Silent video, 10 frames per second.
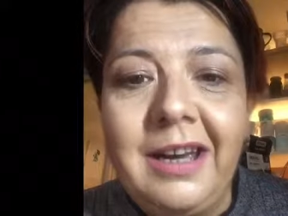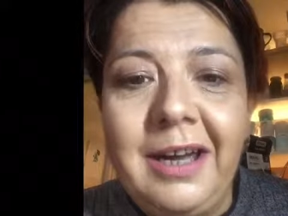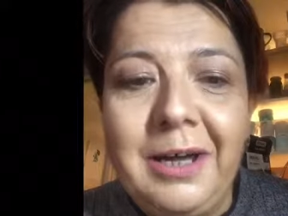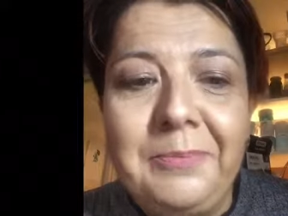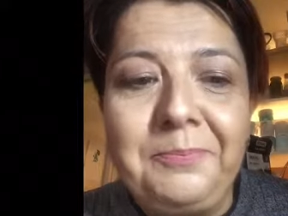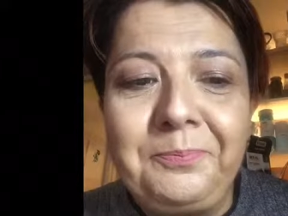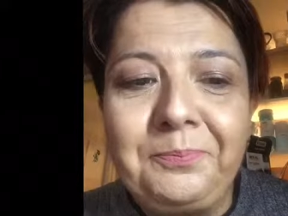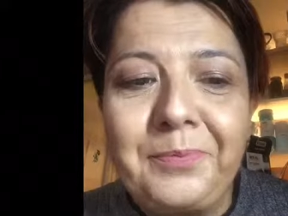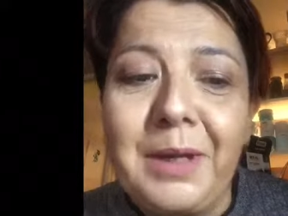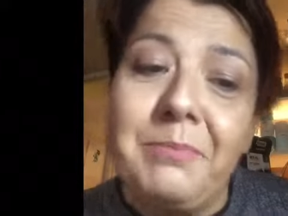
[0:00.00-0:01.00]
Um,
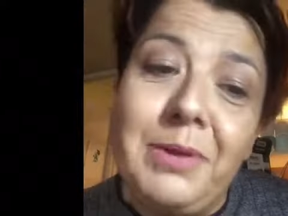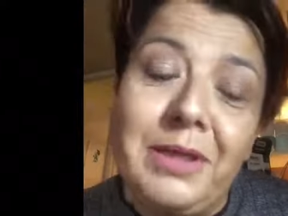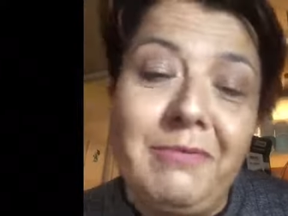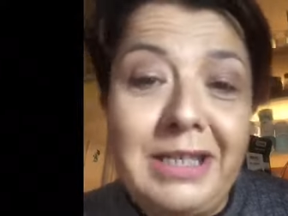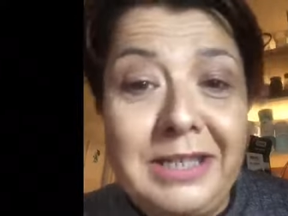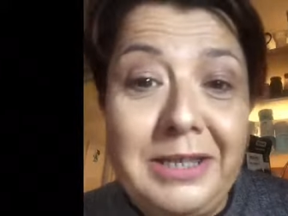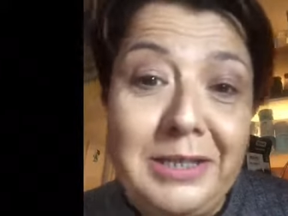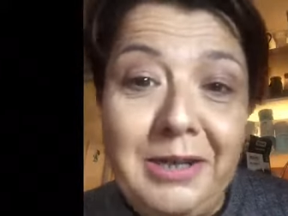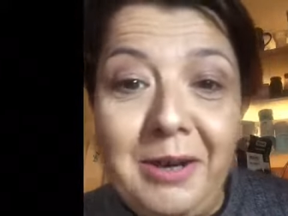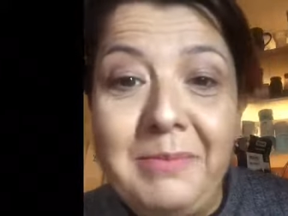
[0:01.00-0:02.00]
but the rest of the
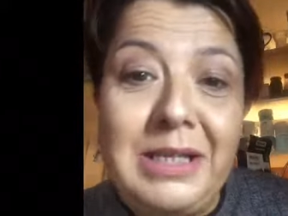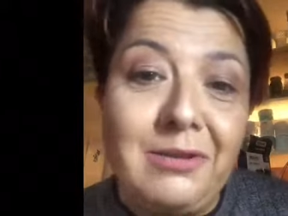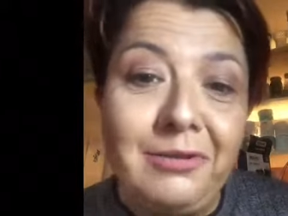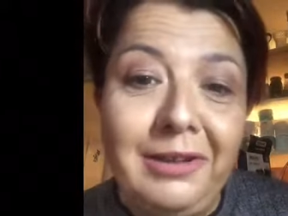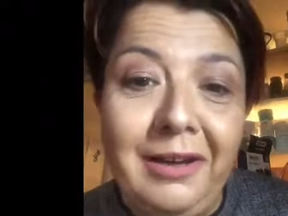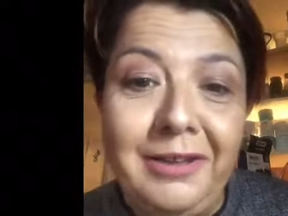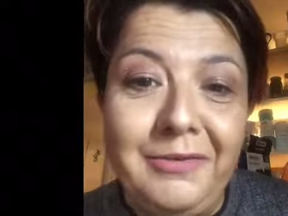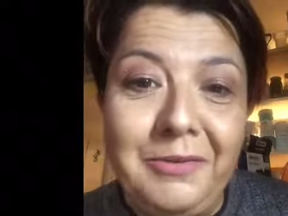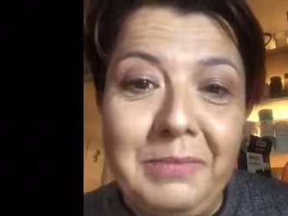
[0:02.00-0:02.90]
time, it's online for